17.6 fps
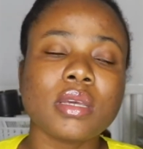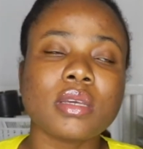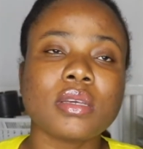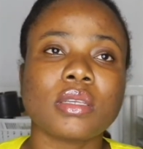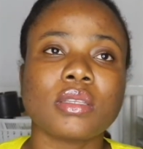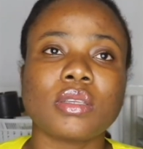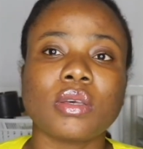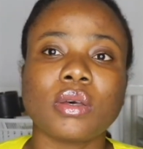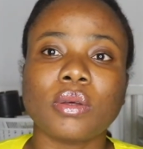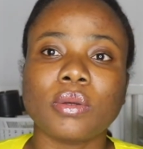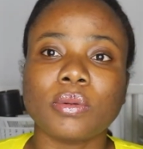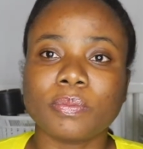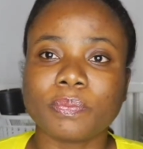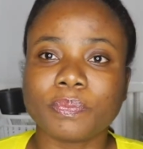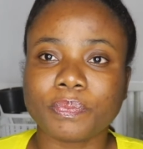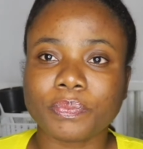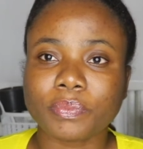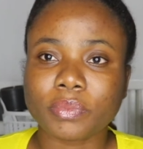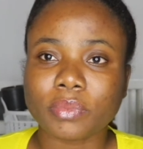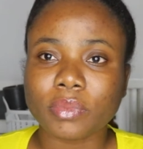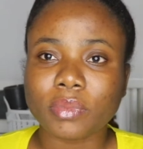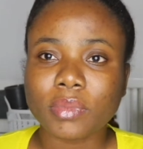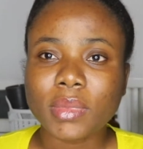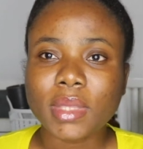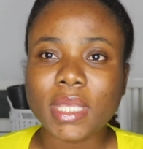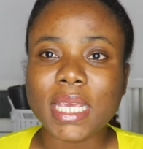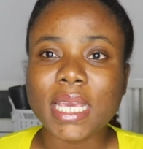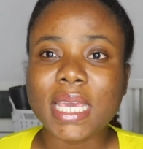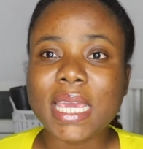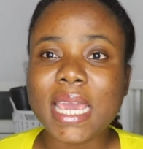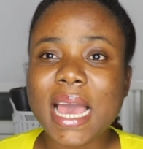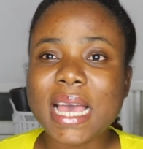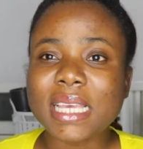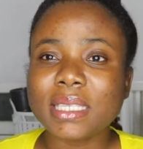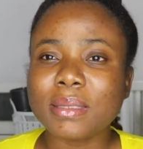So
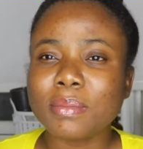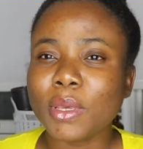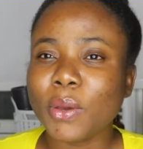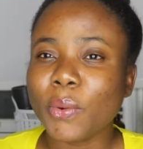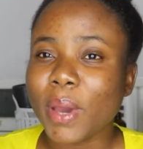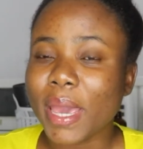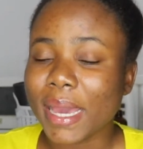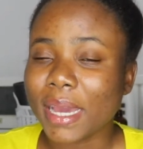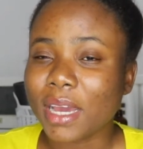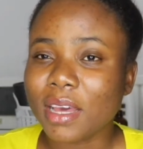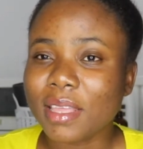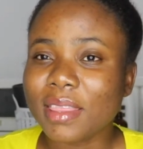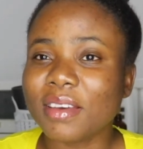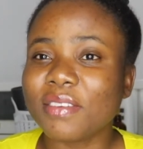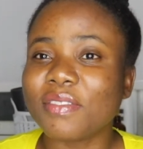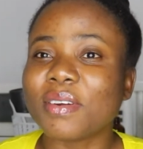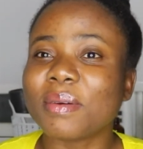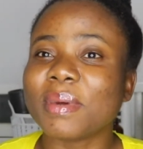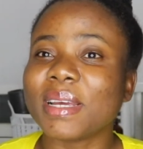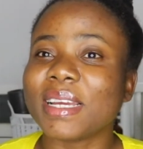he asked me where I got that from,